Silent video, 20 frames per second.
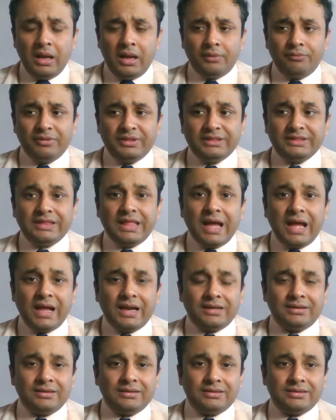And with
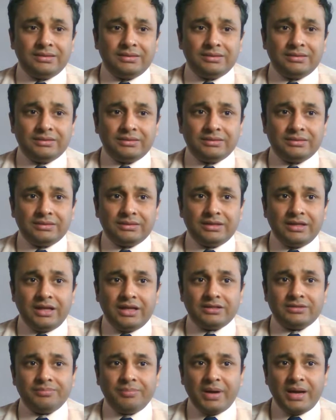that
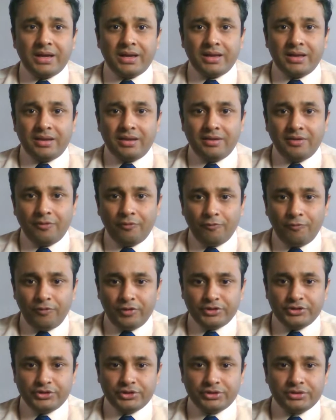as my
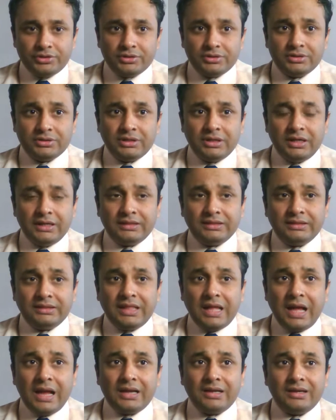vision and
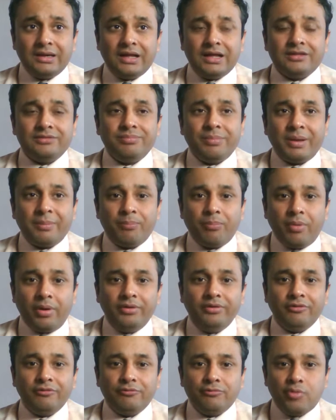that as my
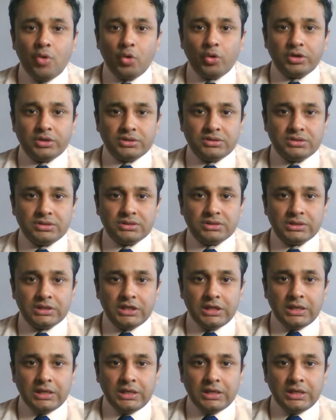point of focus,